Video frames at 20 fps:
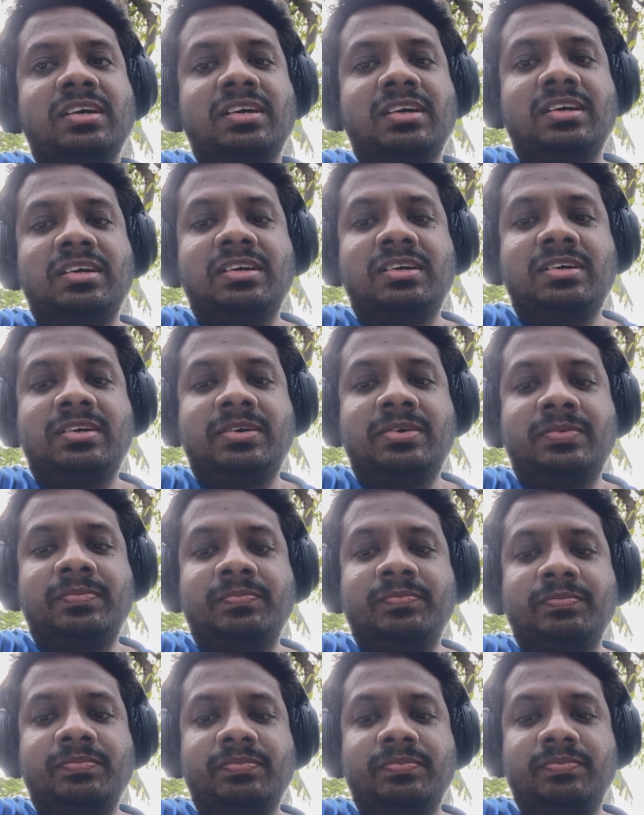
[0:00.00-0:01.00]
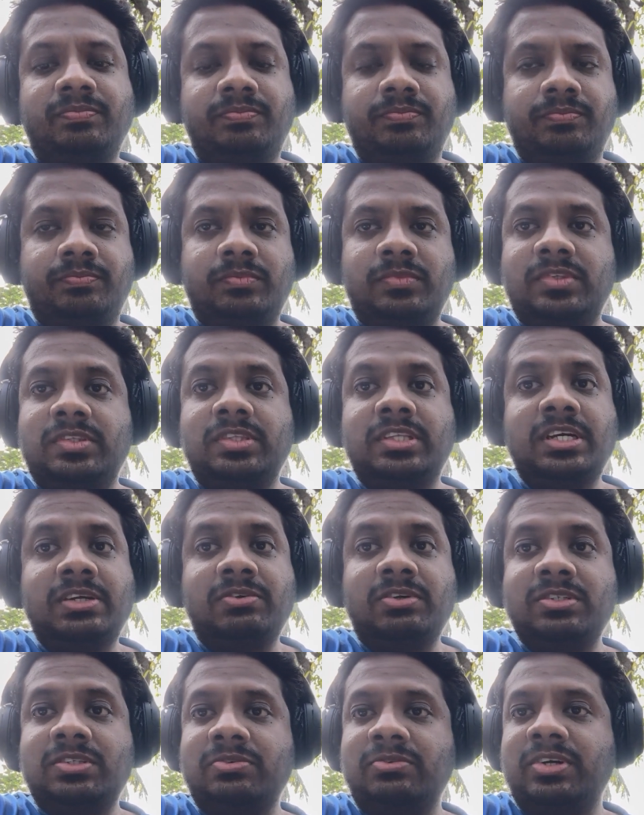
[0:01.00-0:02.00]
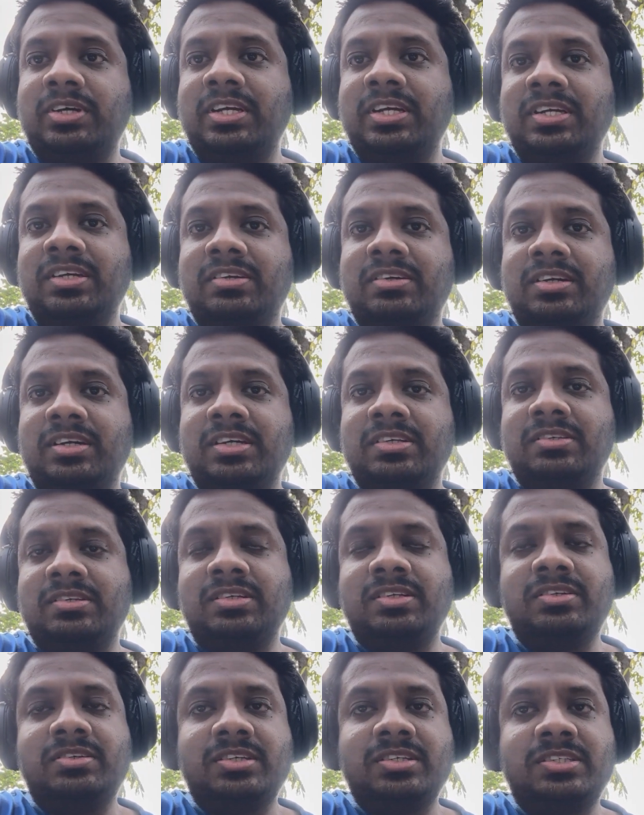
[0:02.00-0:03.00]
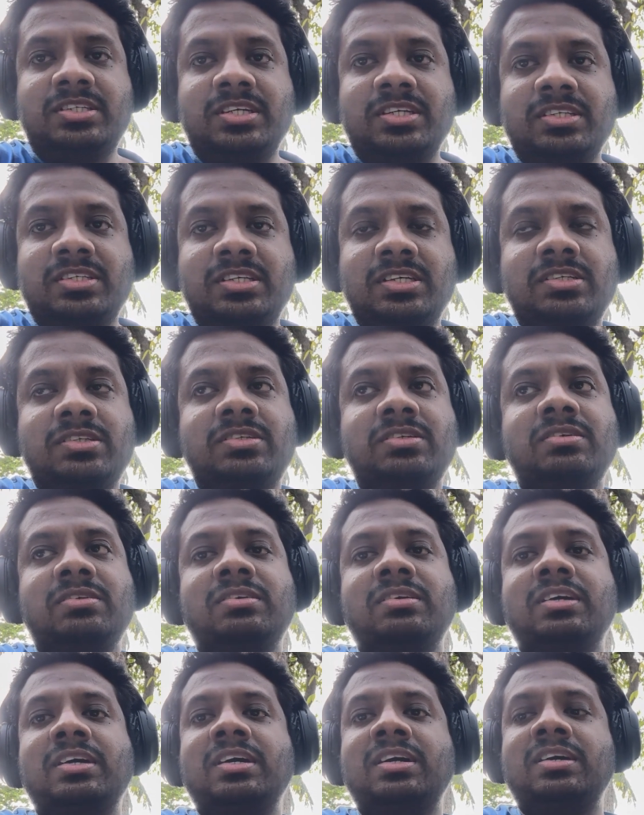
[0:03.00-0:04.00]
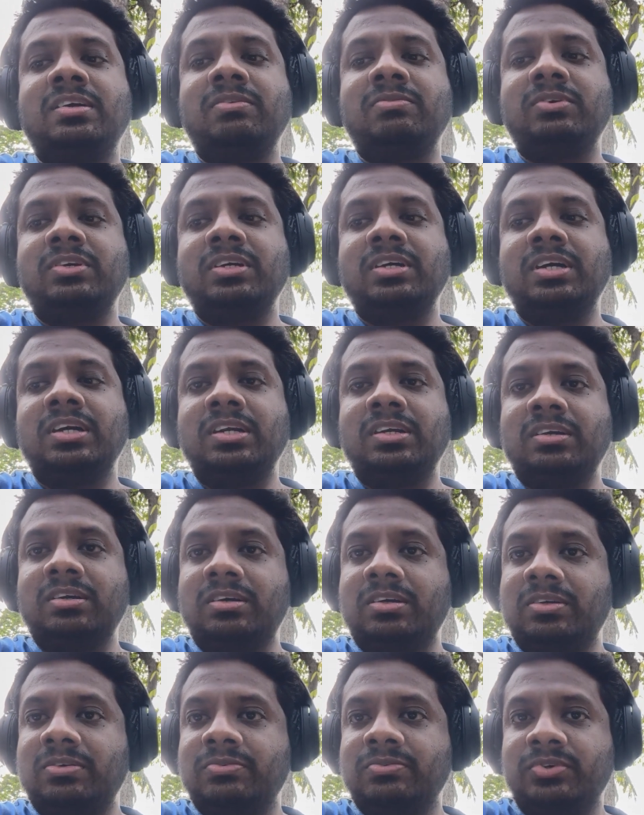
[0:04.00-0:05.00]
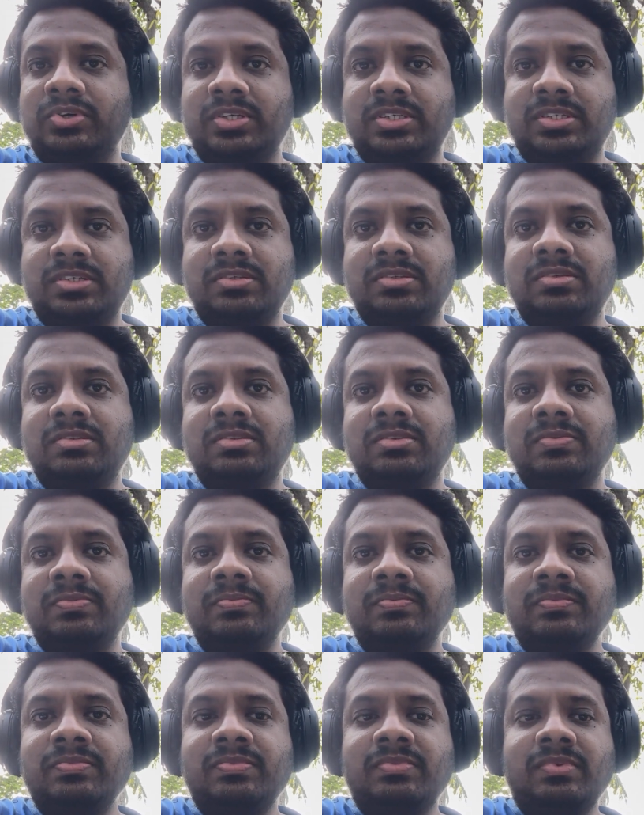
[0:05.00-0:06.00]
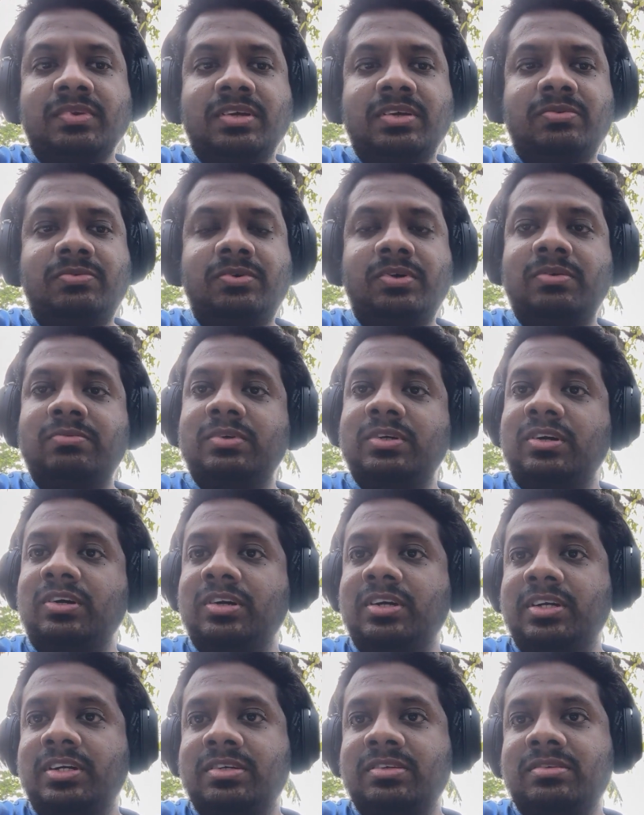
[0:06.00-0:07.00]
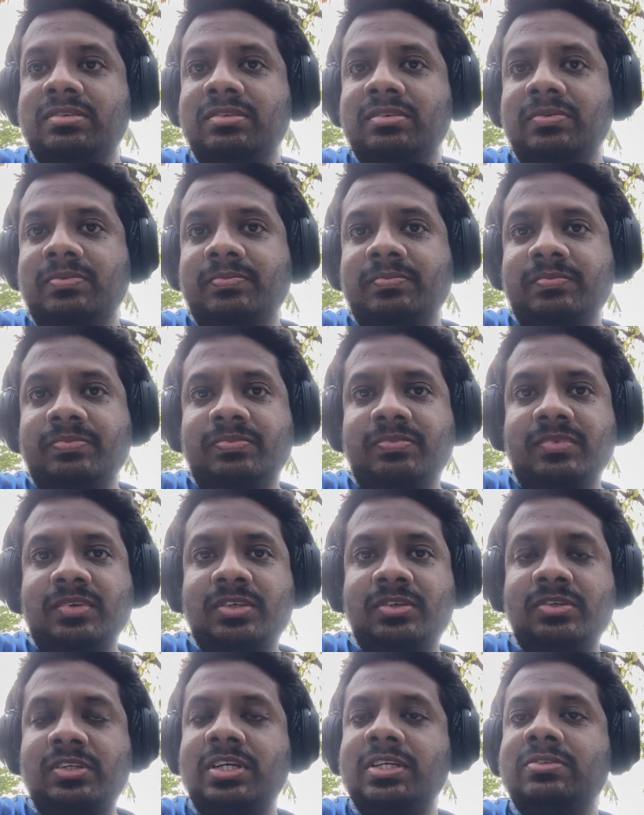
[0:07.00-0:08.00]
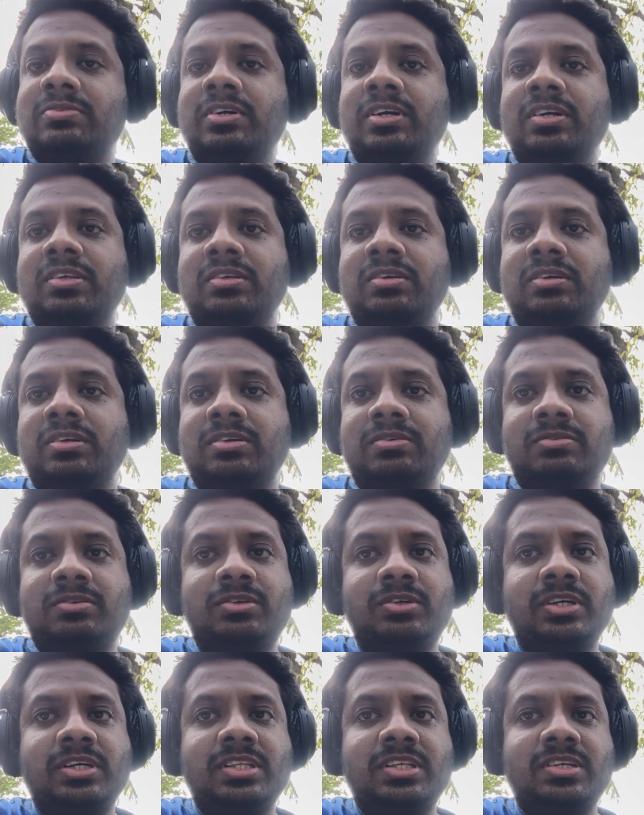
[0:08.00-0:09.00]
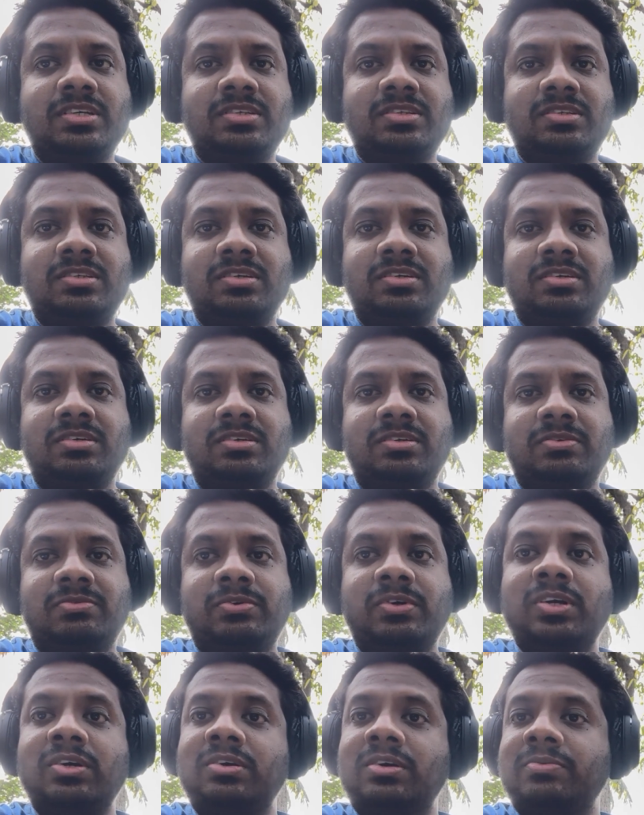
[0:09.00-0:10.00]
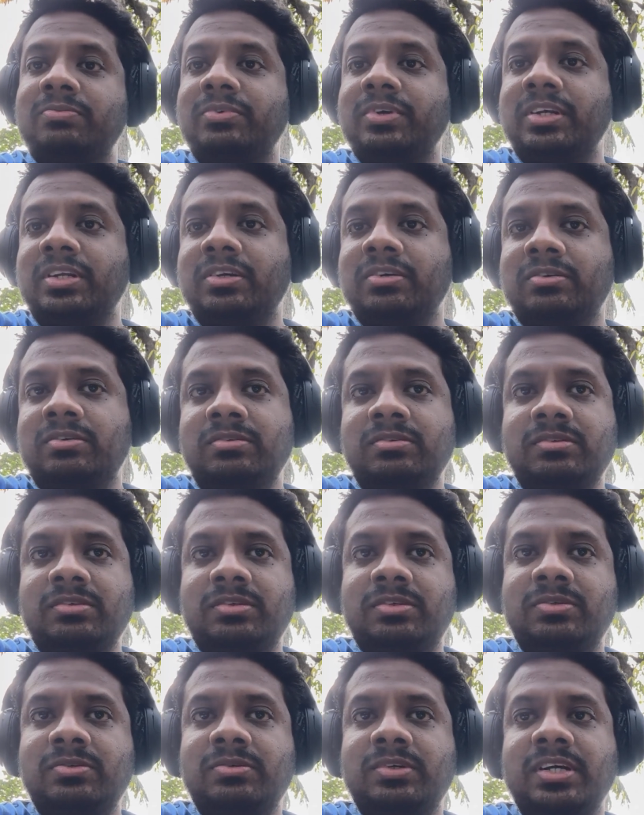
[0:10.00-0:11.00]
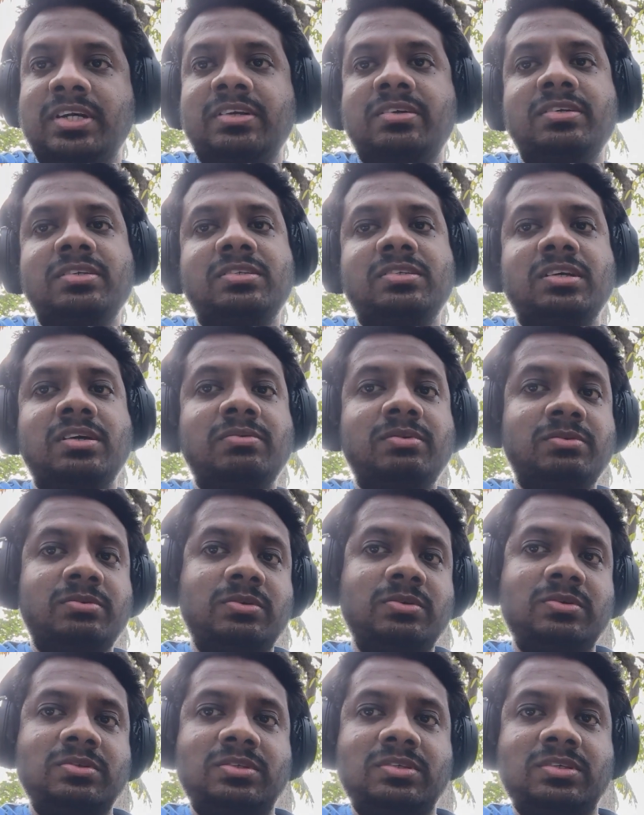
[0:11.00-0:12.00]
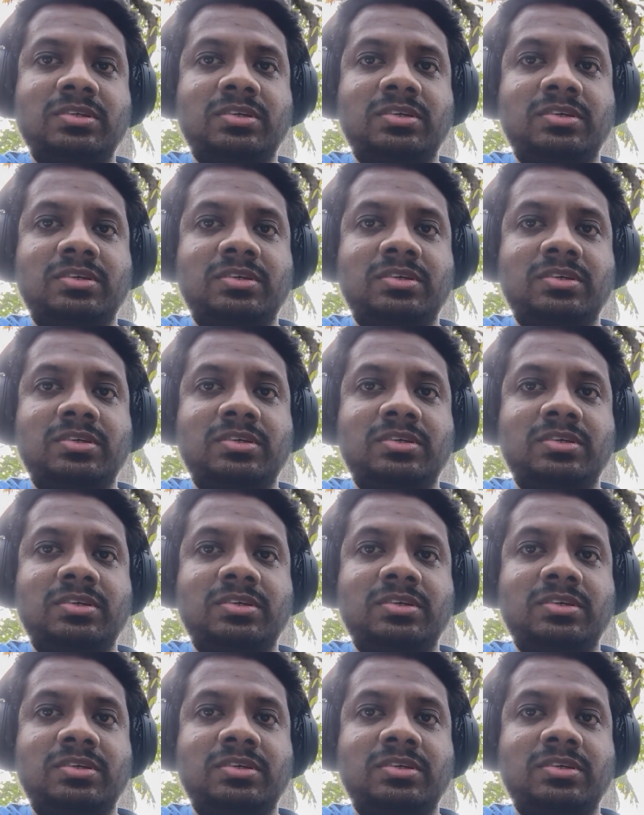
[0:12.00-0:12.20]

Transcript: Um, that was a very interesting session, and we had a lot of questions from the audience. So that's why I thought of doing this follow-up video to address some of those